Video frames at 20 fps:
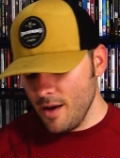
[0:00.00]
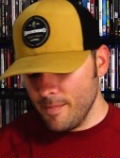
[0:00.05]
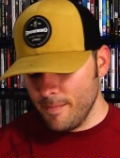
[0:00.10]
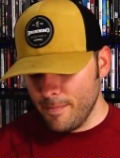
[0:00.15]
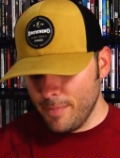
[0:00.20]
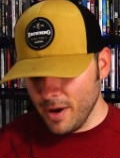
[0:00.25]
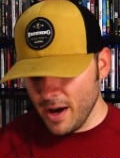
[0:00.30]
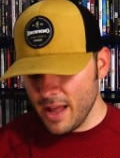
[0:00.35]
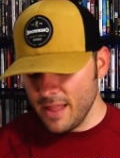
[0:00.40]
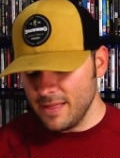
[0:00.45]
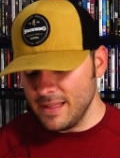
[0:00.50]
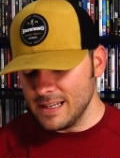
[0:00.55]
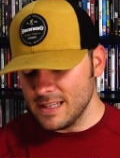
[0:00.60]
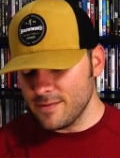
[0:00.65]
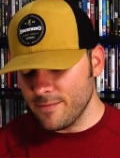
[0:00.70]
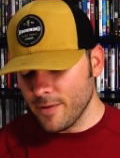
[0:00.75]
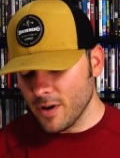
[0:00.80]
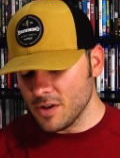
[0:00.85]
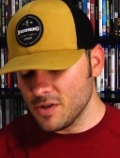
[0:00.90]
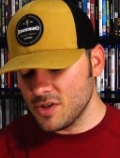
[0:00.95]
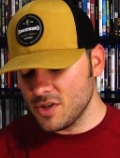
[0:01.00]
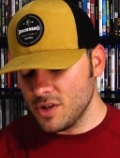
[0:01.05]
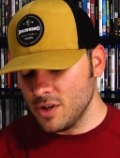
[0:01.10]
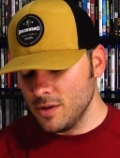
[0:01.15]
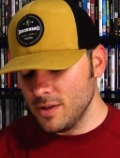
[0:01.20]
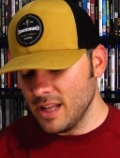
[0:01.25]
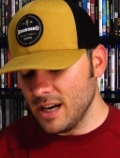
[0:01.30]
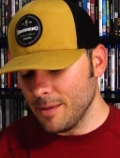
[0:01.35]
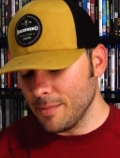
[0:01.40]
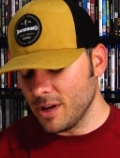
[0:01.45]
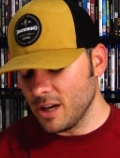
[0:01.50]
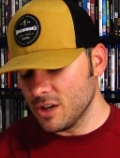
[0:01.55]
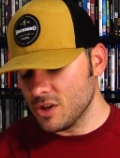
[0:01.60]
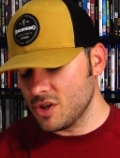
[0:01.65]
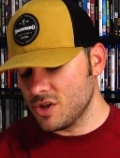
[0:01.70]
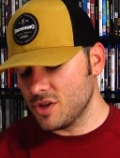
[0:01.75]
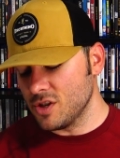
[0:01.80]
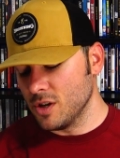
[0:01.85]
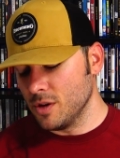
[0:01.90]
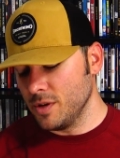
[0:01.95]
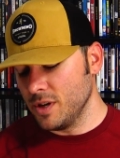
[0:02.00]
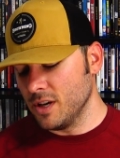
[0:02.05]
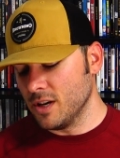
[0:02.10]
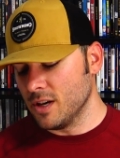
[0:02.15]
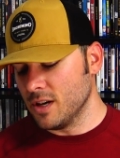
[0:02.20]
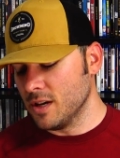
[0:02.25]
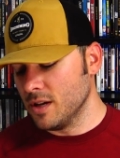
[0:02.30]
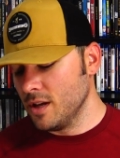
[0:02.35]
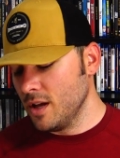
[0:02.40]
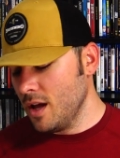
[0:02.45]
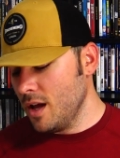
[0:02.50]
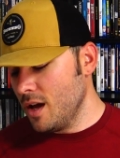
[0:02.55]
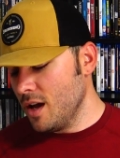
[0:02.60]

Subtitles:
But these first two that I'm going to show y'all,